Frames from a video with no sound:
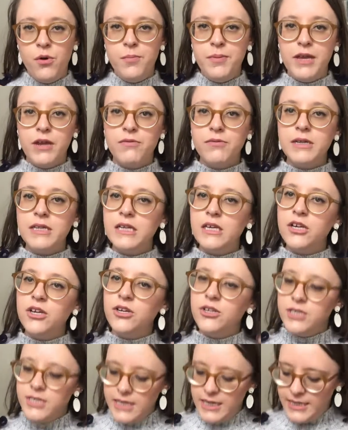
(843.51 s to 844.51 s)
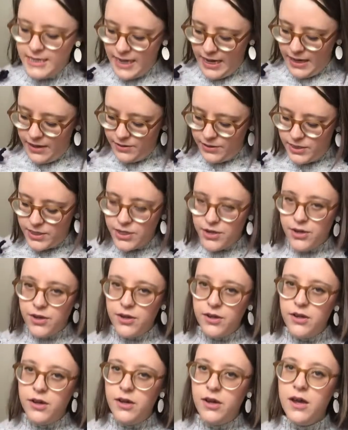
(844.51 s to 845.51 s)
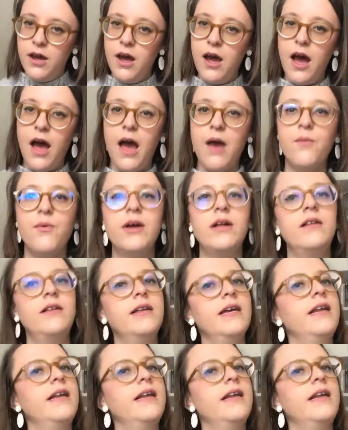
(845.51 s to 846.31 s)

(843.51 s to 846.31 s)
will be a really cute detail. So I will,